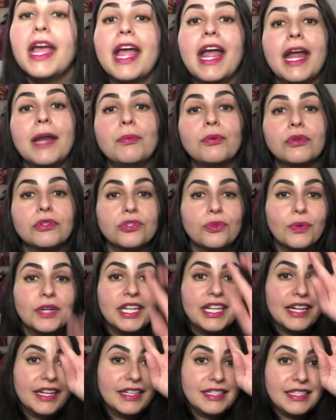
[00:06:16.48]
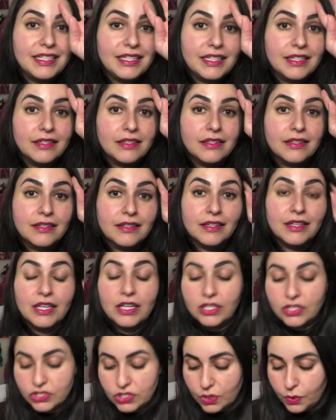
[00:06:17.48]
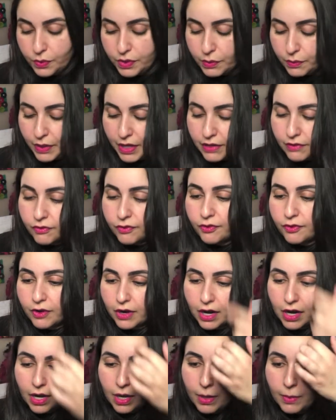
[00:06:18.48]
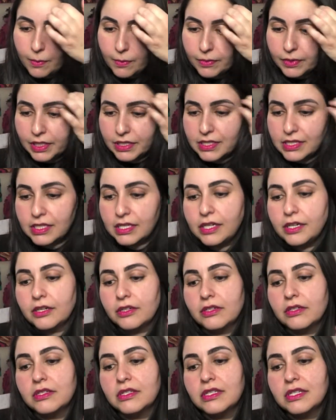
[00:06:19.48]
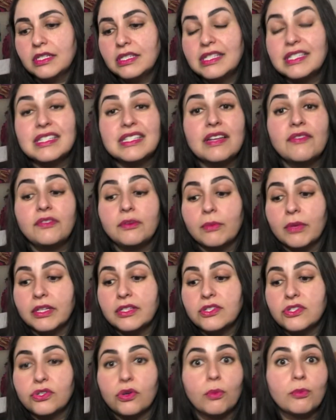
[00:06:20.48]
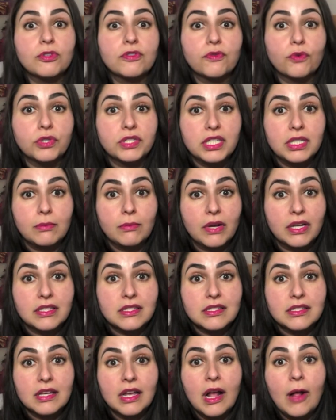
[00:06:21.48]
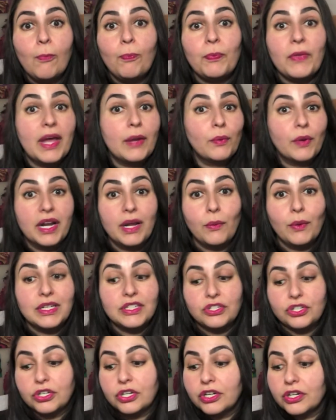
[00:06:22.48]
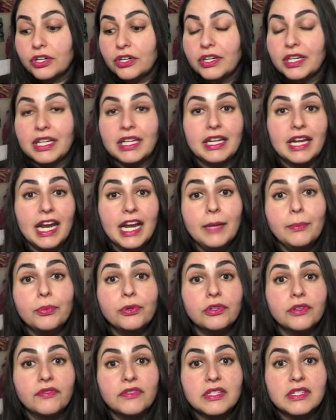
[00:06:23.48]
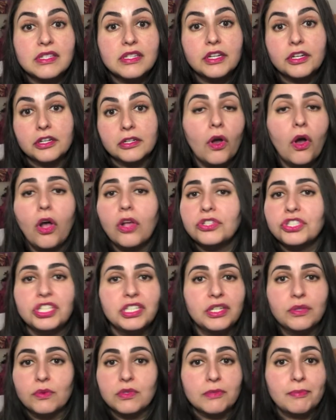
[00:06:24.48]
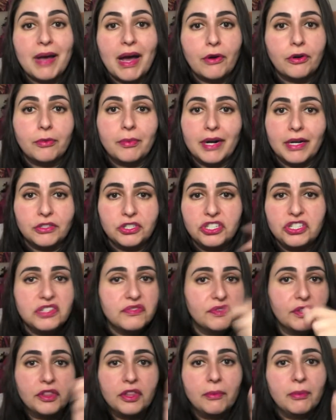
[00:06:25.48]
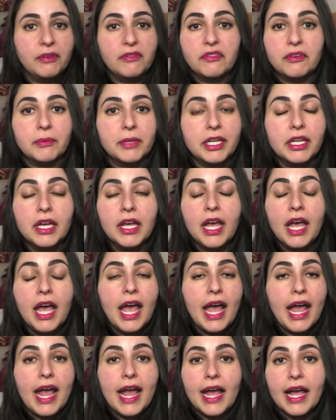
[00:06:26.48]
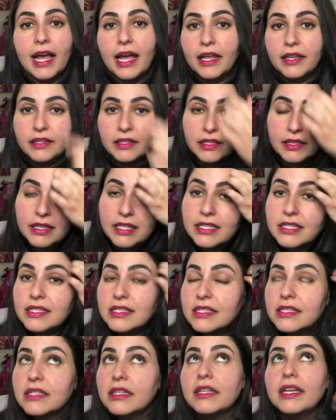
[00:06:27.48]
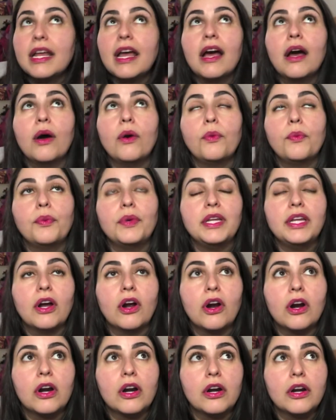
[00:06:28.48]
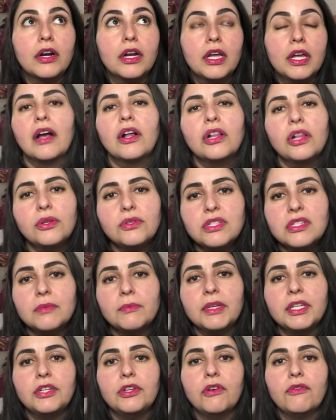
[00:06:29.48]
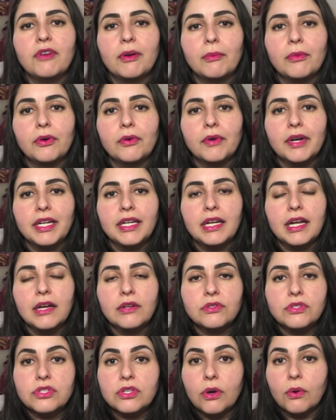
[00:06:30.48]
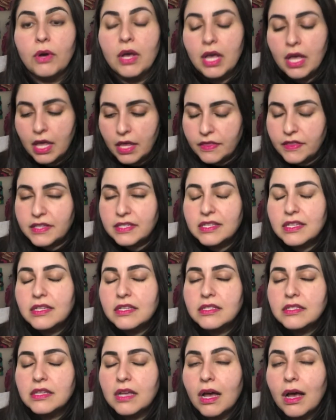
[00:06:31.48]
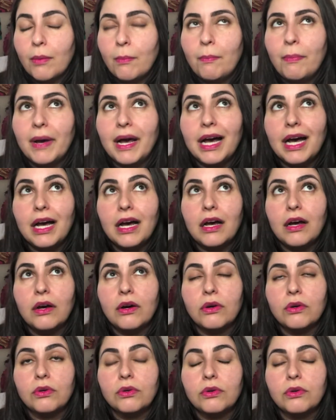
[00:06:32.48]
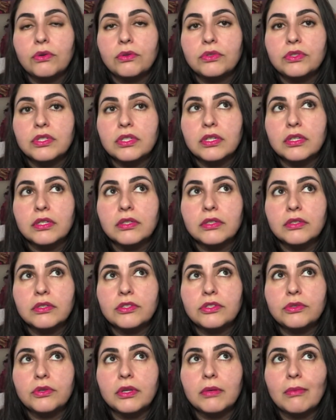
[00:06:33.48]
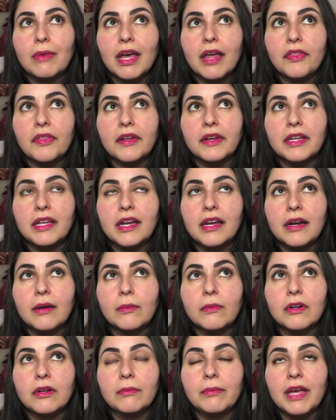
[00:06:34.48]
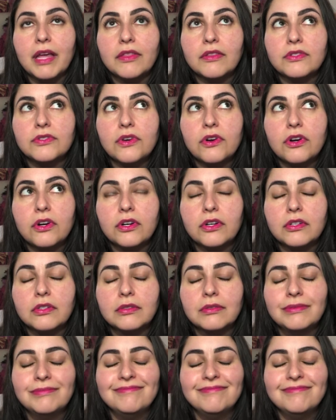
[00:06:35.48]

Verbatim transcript: April 2019. So we went from, let's see here, 6 to 7 months to almost 14 months. And when I went to her in April of this year, all she did was powder brow. She just filled them in for me. And this now, we are close to mid-November right now. So this is about, doing math on camera, math is hard.